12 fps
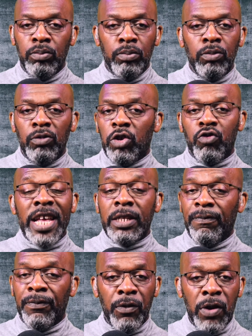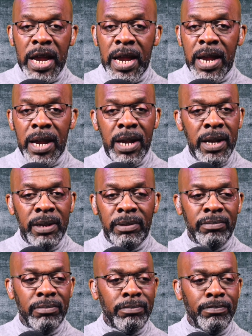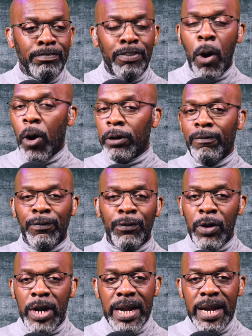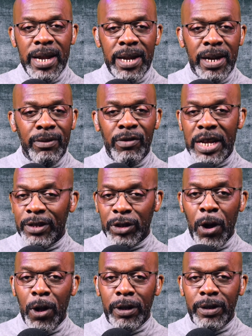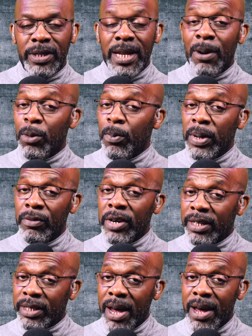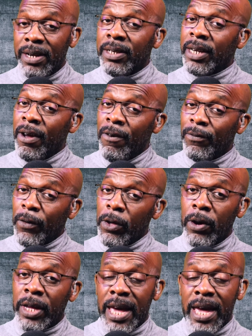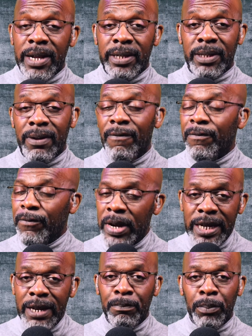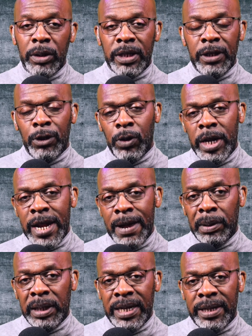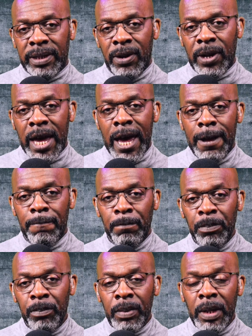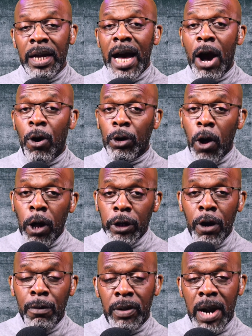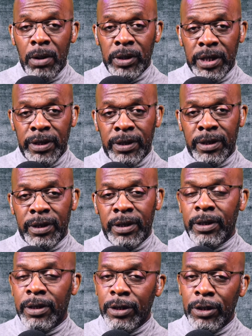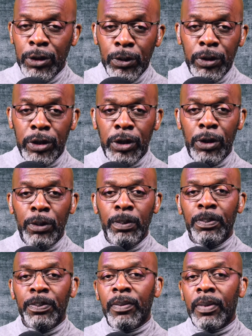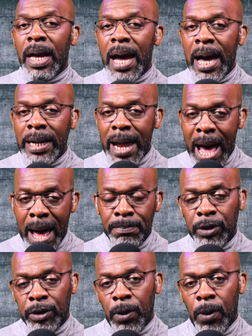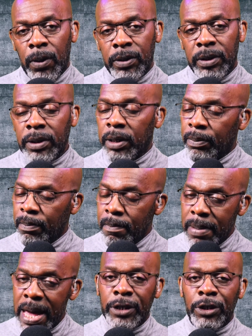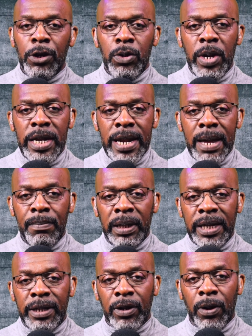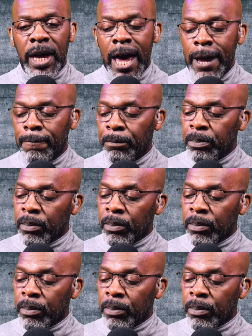stress-free, porn-free results that will be returned for your kids. Really important you enable it, okay? On all your browsers, YouTube and app stores, make sure you enable it, okay?